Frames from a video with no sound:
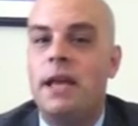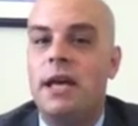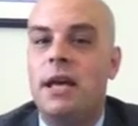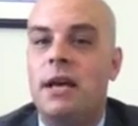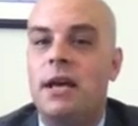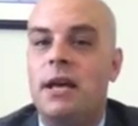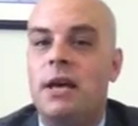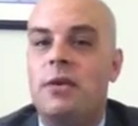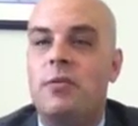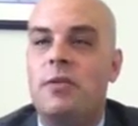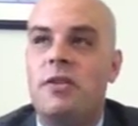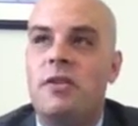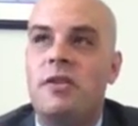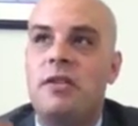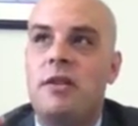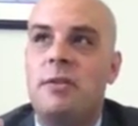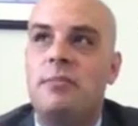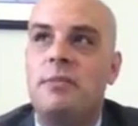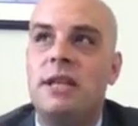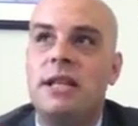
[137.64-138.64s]
It was
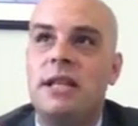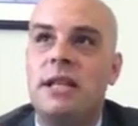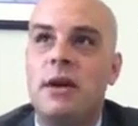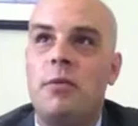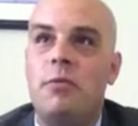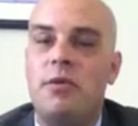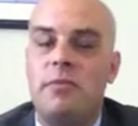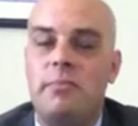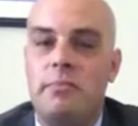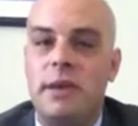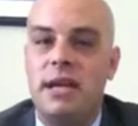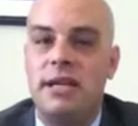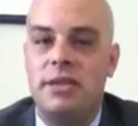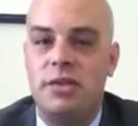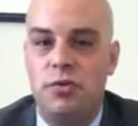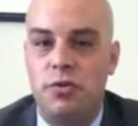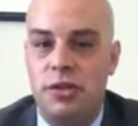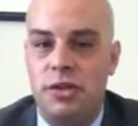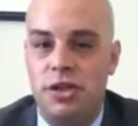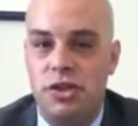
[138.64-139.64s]
something that was meant
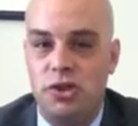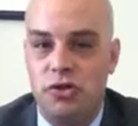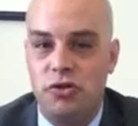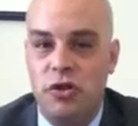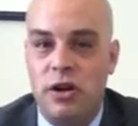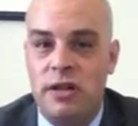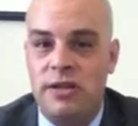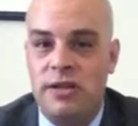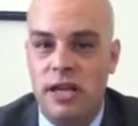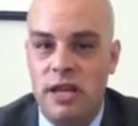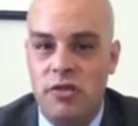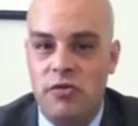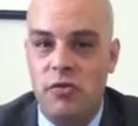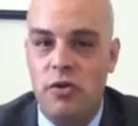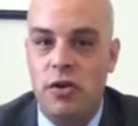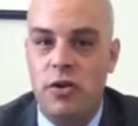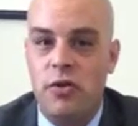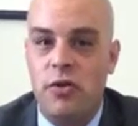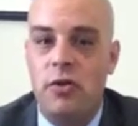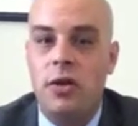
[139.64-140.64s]
to instruct
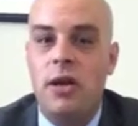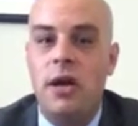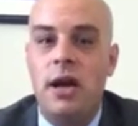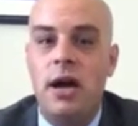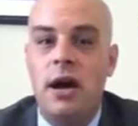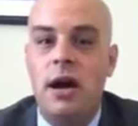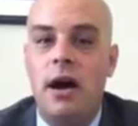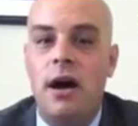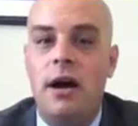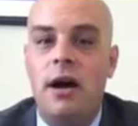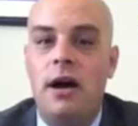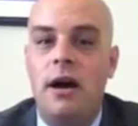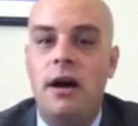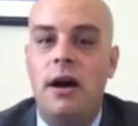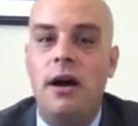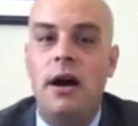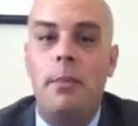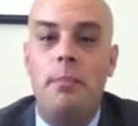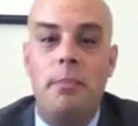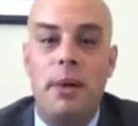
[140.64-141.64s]
Israel
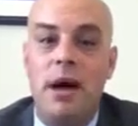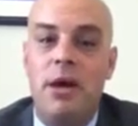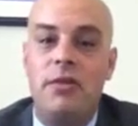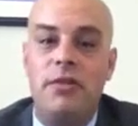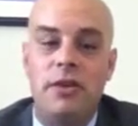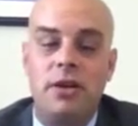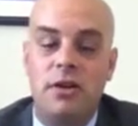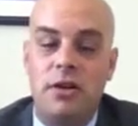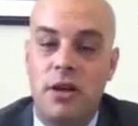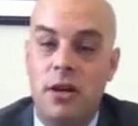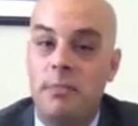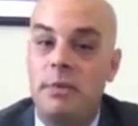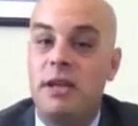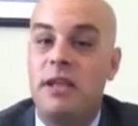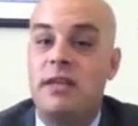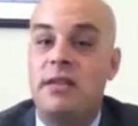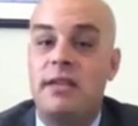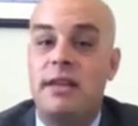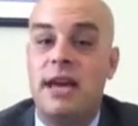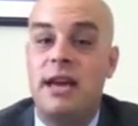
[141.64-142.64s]
about their
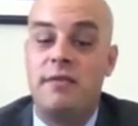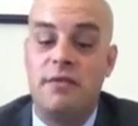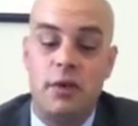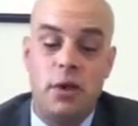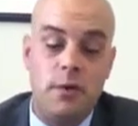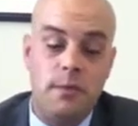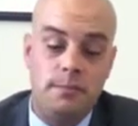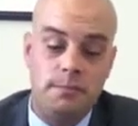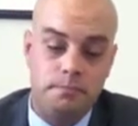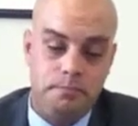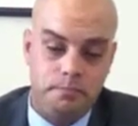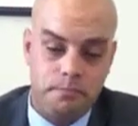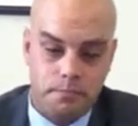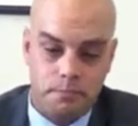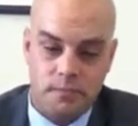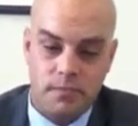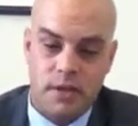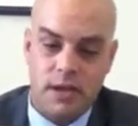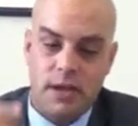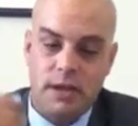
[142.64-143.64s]
coming Savior.
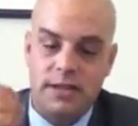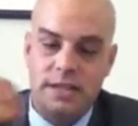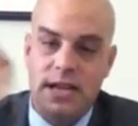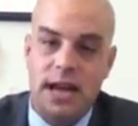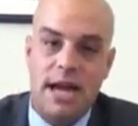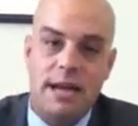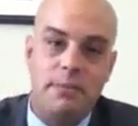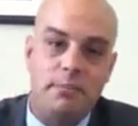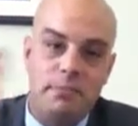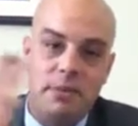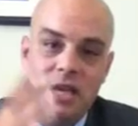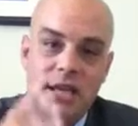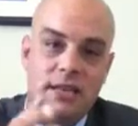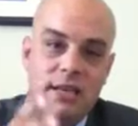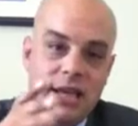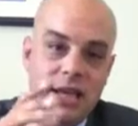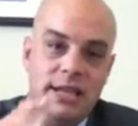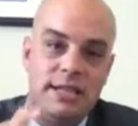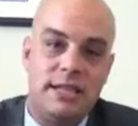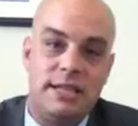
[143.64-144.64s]
Type
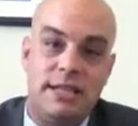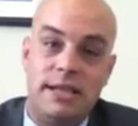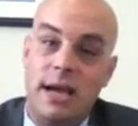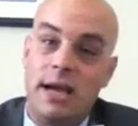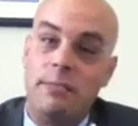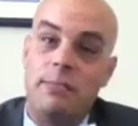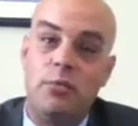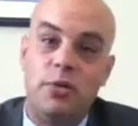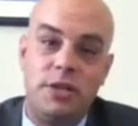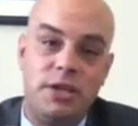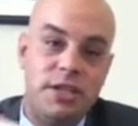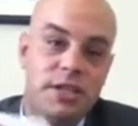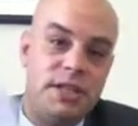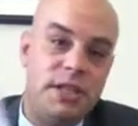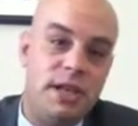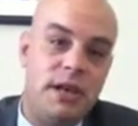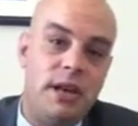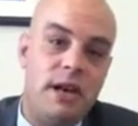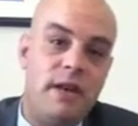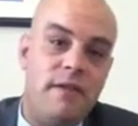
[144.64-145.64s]
meets antitype, which is
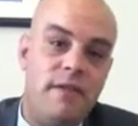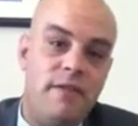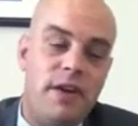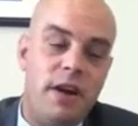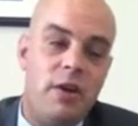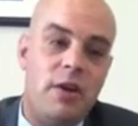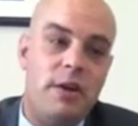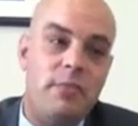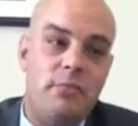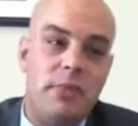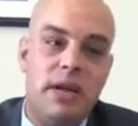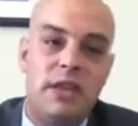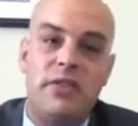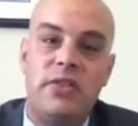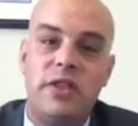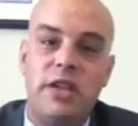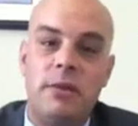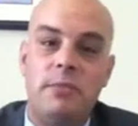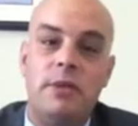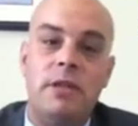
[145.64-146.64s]
a very big
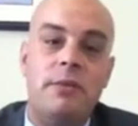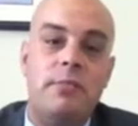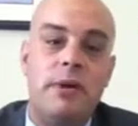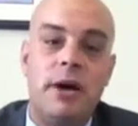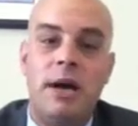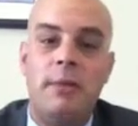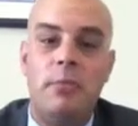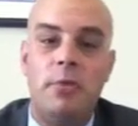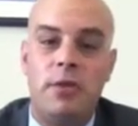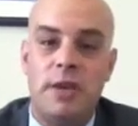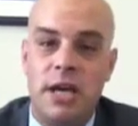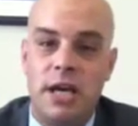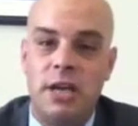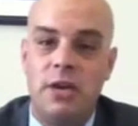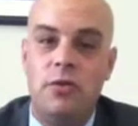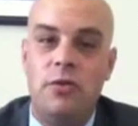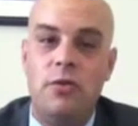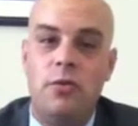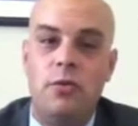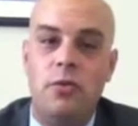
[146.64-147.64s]
theme in the Bible that
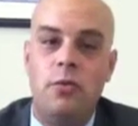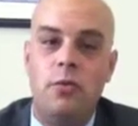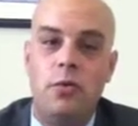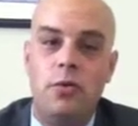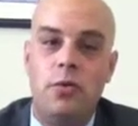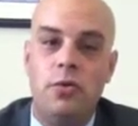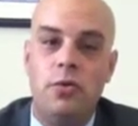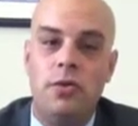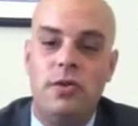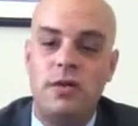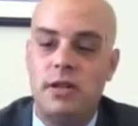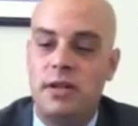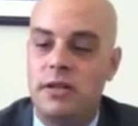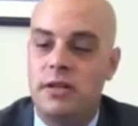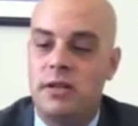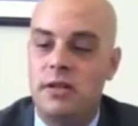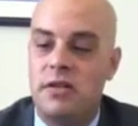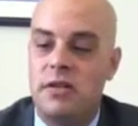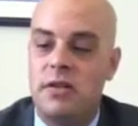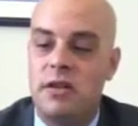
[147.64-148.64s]
we'll
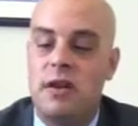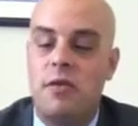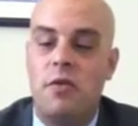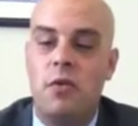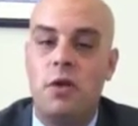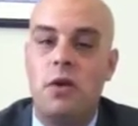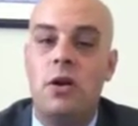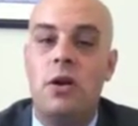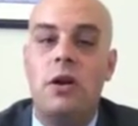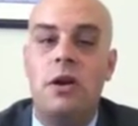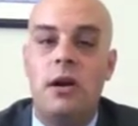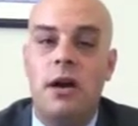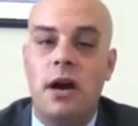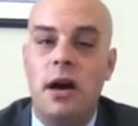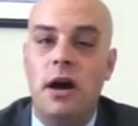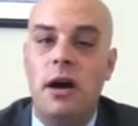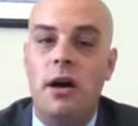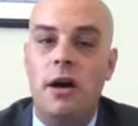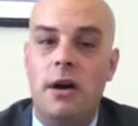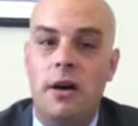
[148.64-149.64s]
discover
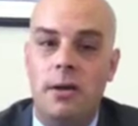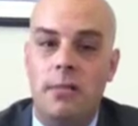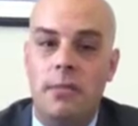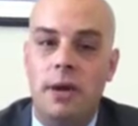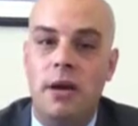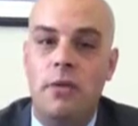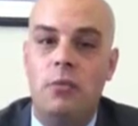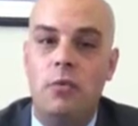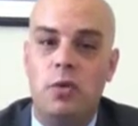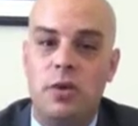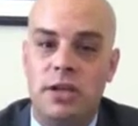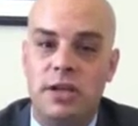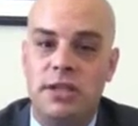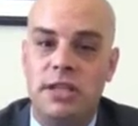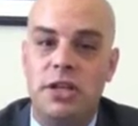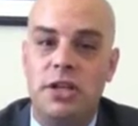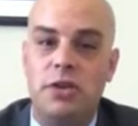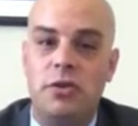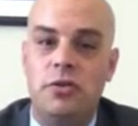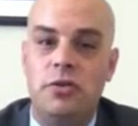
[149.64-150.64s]
and we'll
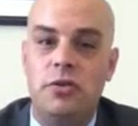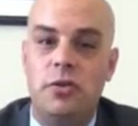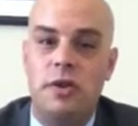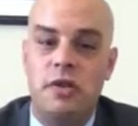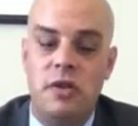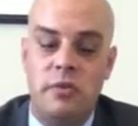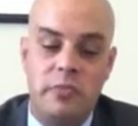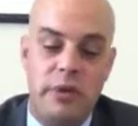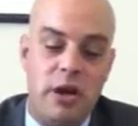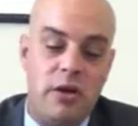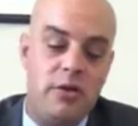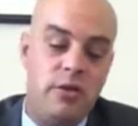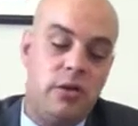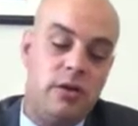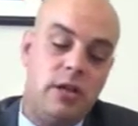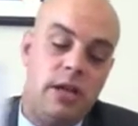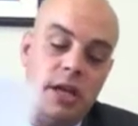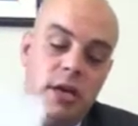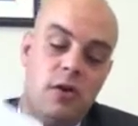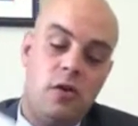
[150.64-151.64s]
continue to expound
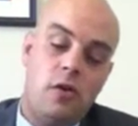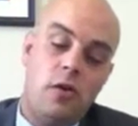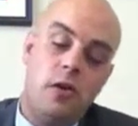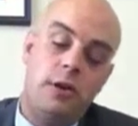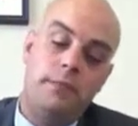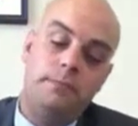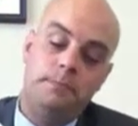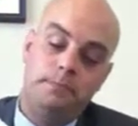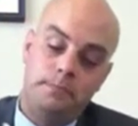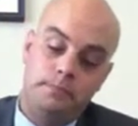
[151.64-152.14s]
on later on.